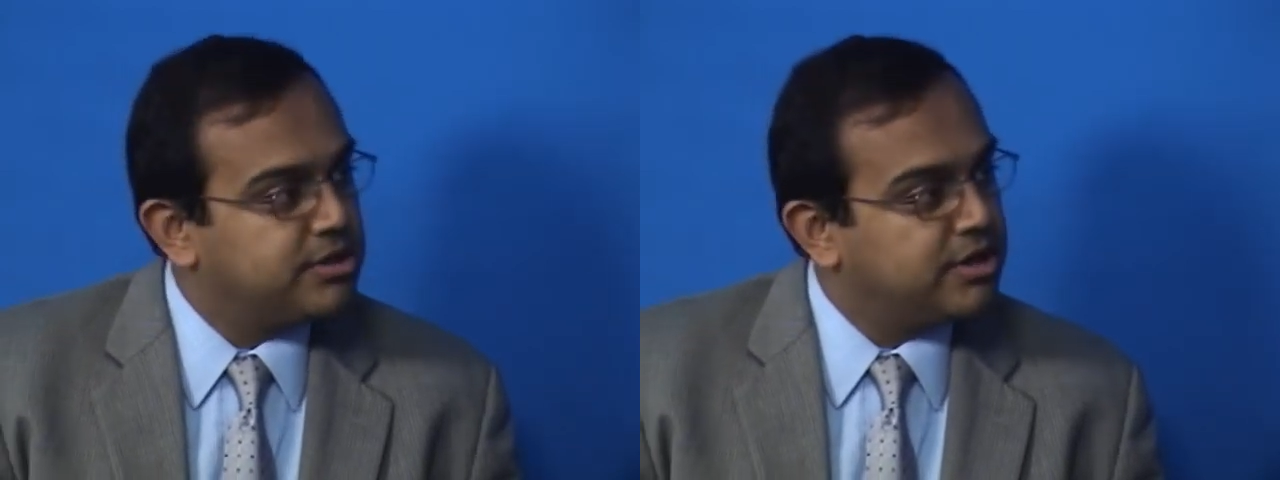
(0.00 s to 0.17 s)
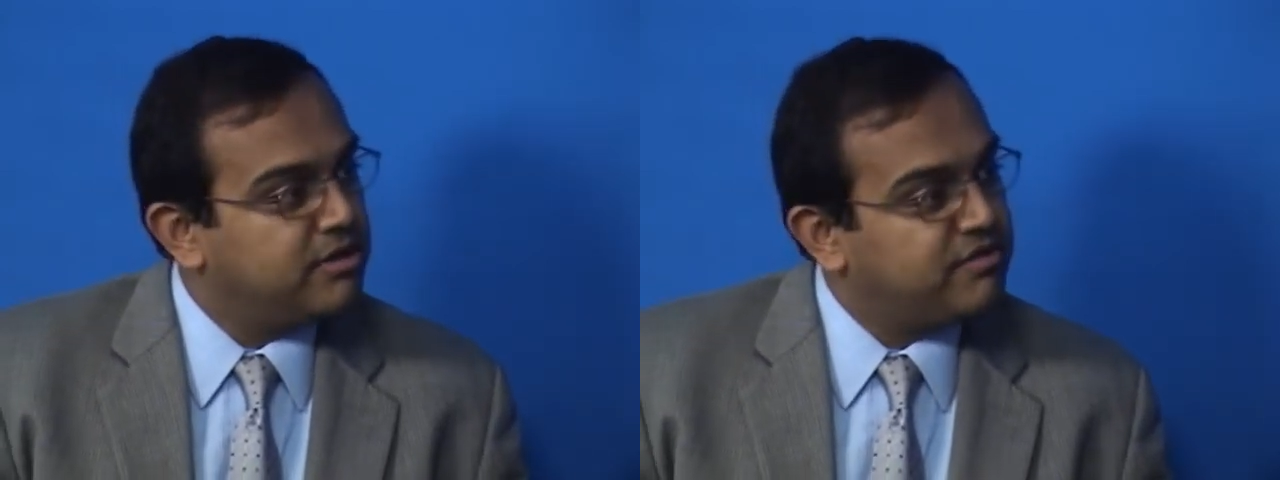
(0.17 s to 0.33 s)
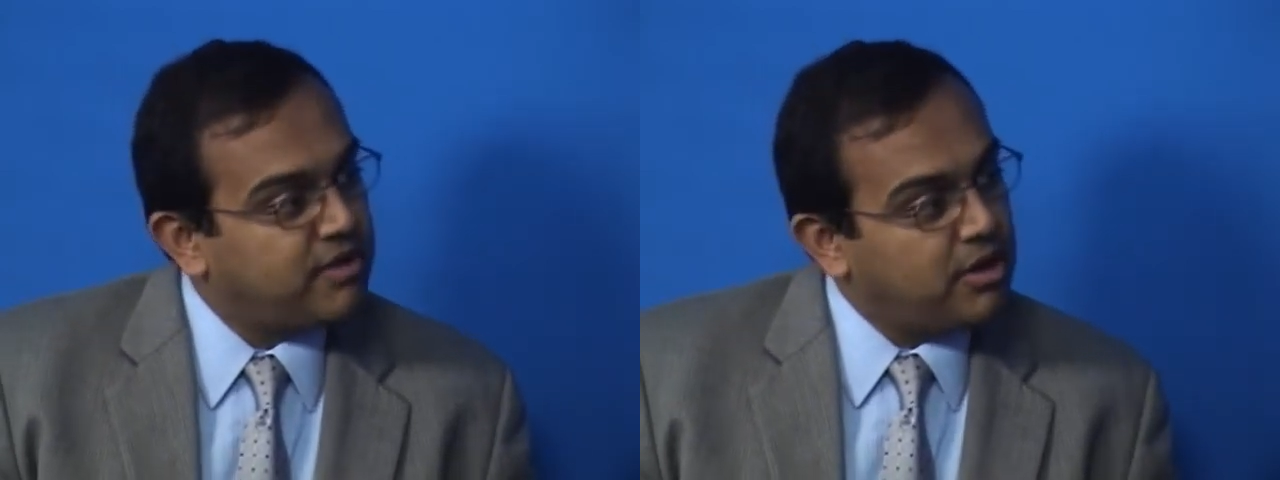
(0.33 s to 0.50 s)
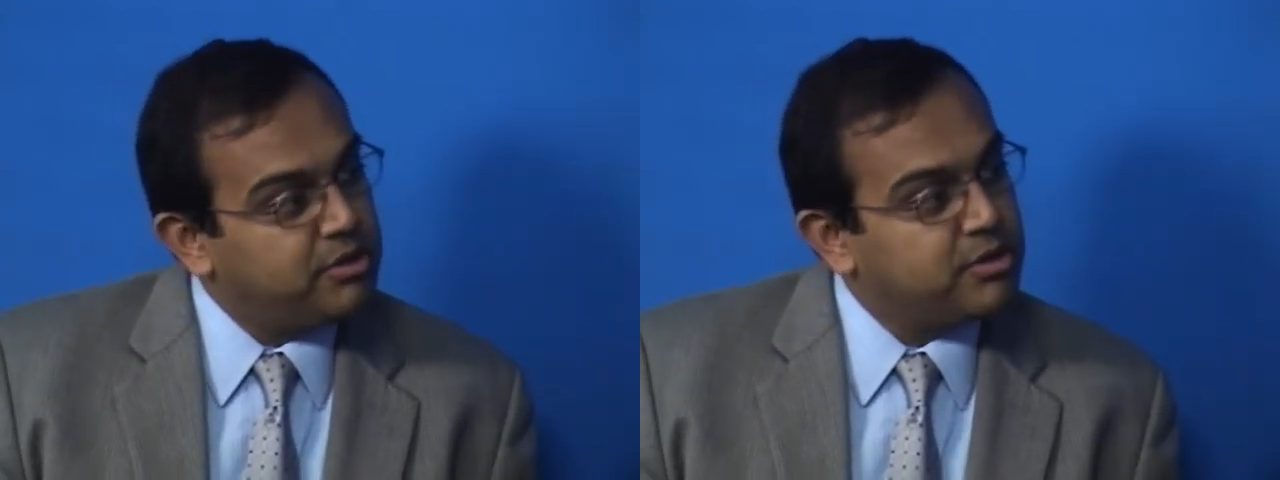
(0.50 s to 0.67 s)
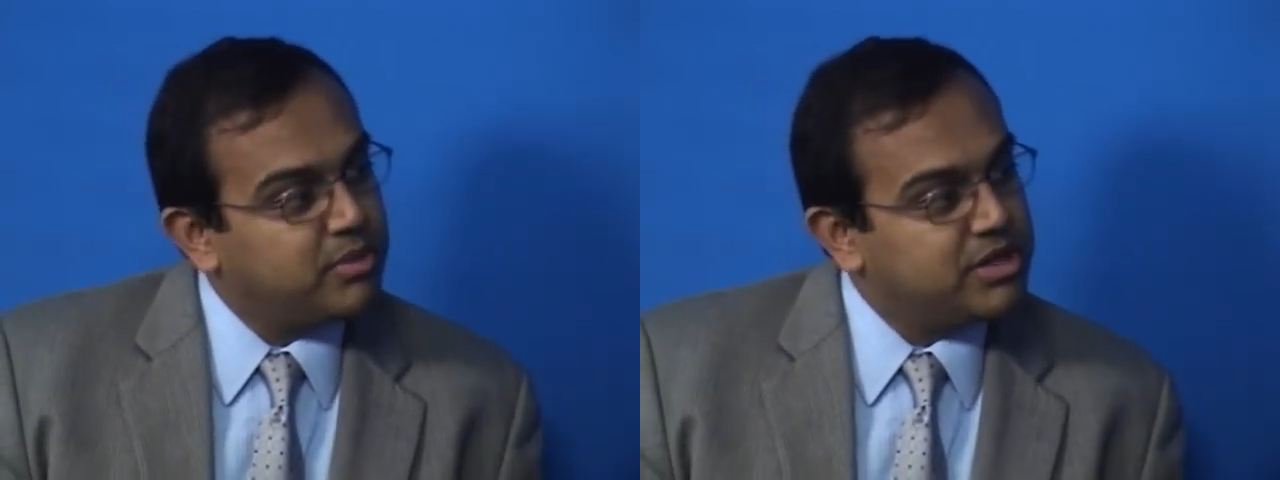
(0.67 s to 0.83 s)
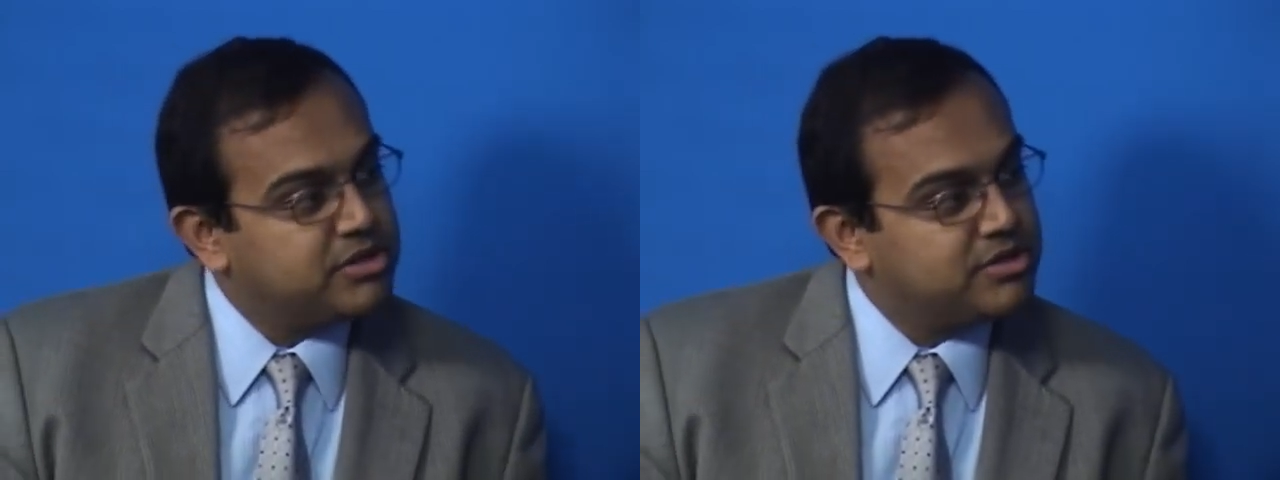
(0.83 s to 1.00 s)
Are you going to follow the
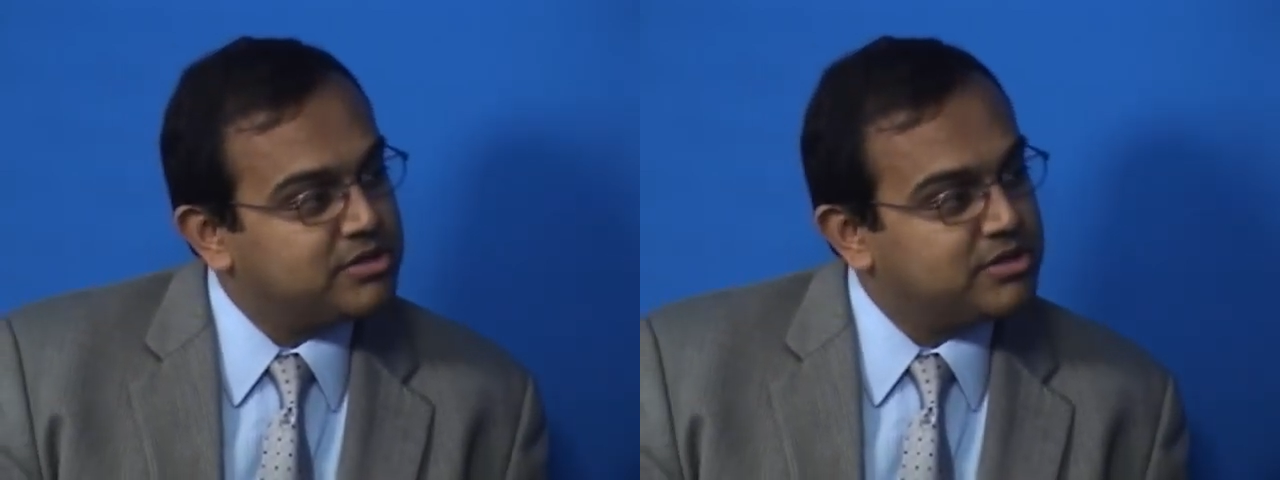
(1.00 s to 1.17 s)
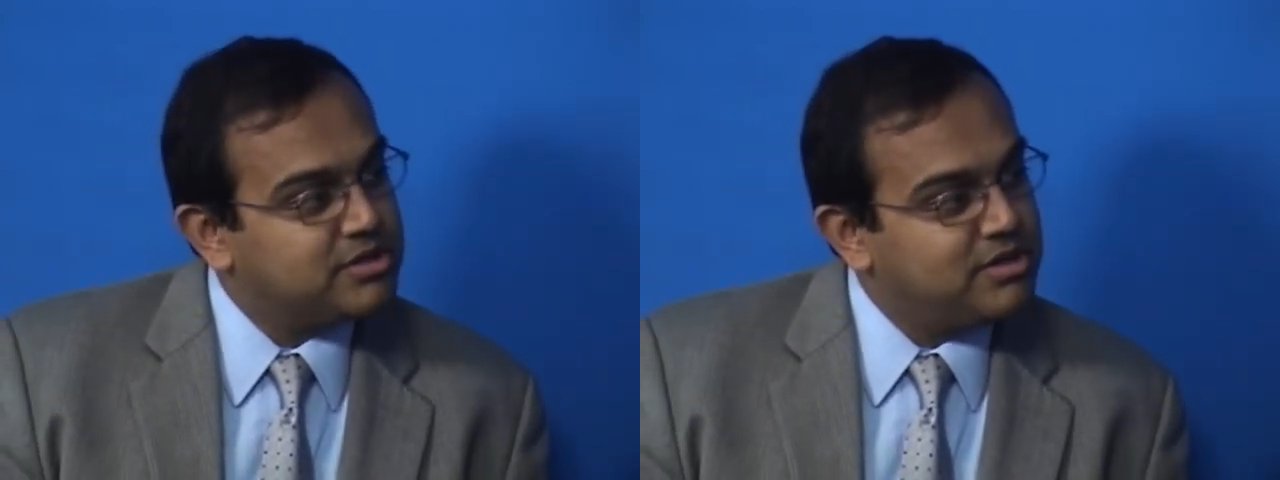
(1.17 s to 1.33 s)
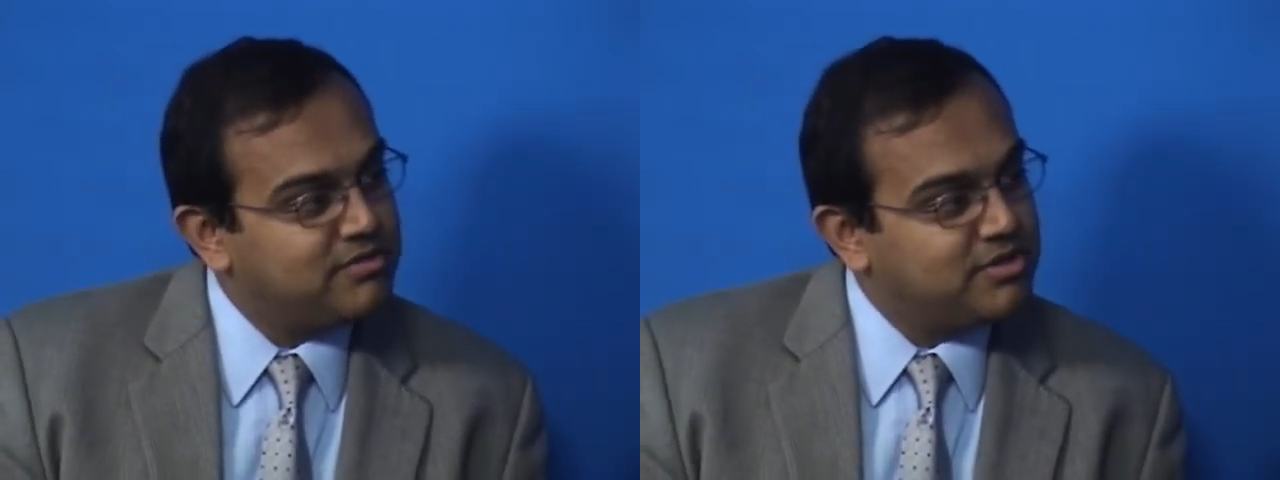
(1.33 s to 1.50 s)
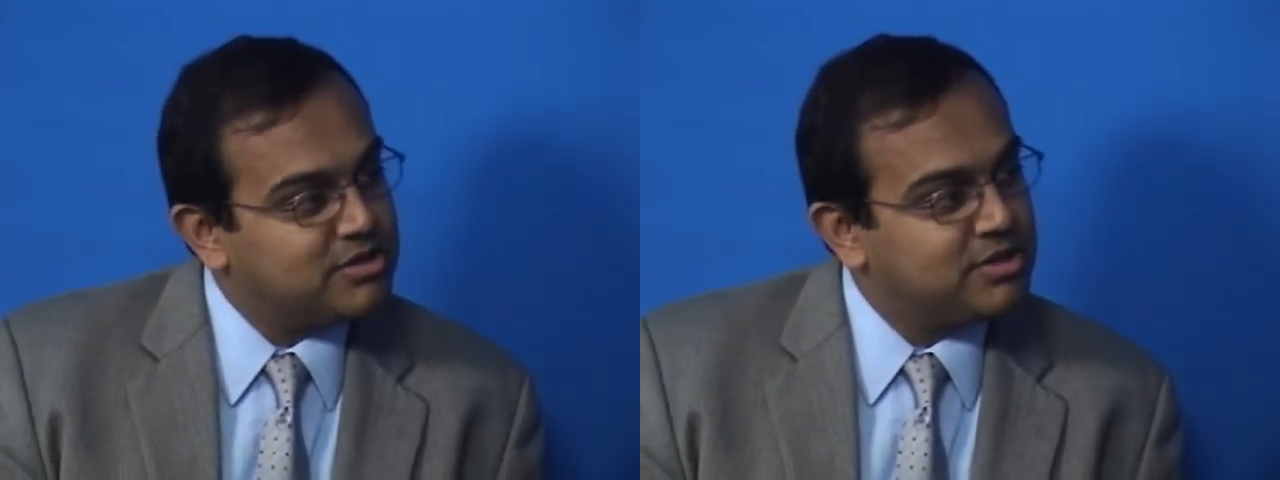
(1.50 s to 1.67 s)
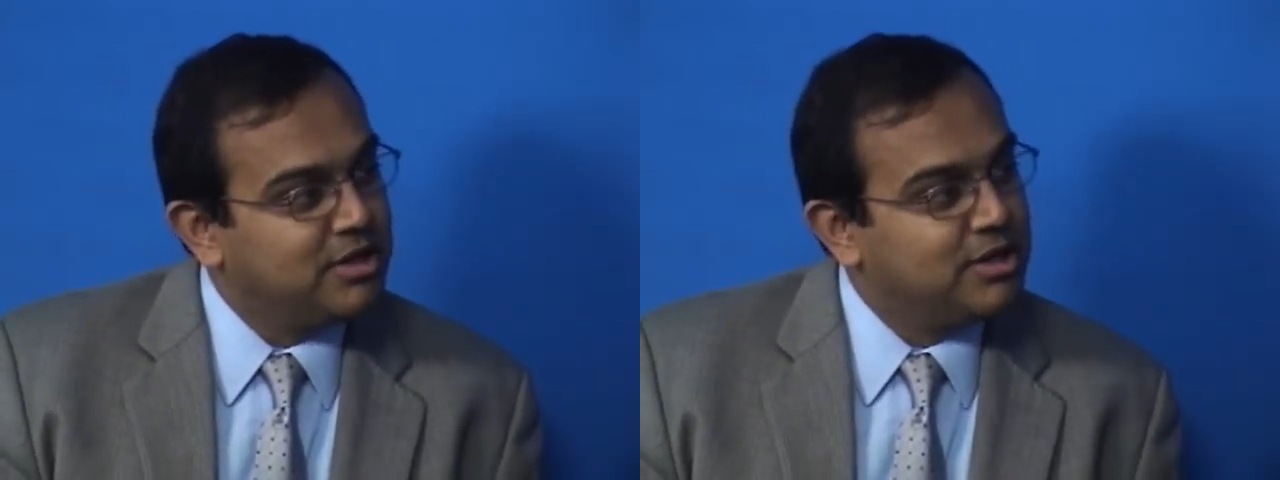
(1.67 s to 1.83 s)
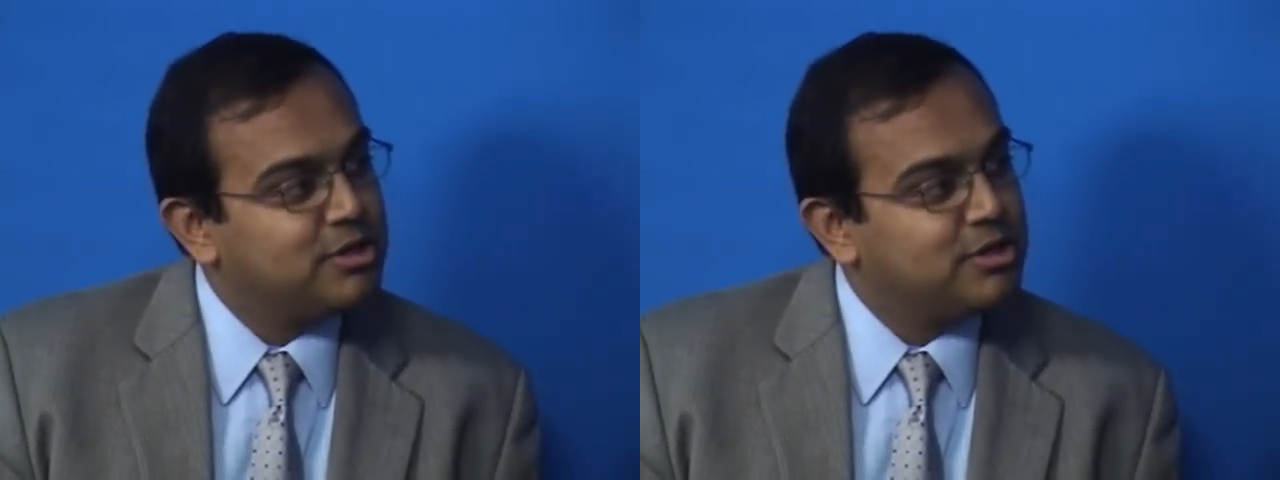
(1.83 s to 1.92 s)
patients to see if this